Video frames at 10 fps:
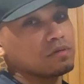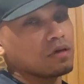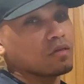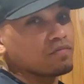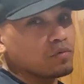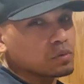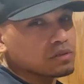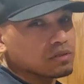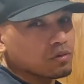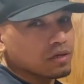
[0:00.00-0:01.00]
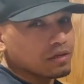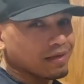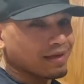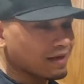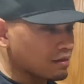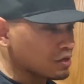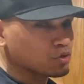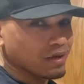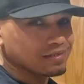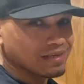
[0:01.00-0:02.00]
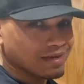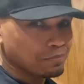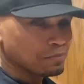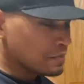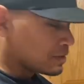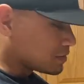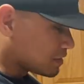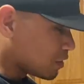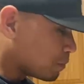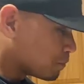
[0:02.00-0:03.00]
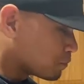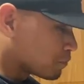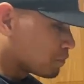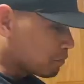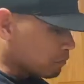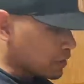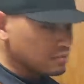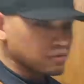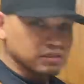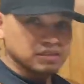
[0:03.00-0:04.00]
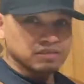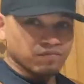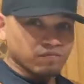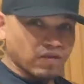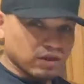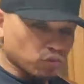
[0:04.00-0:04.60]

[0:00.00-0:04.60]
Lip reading: you know, the food was so good that I lost track of time. So, but this is the final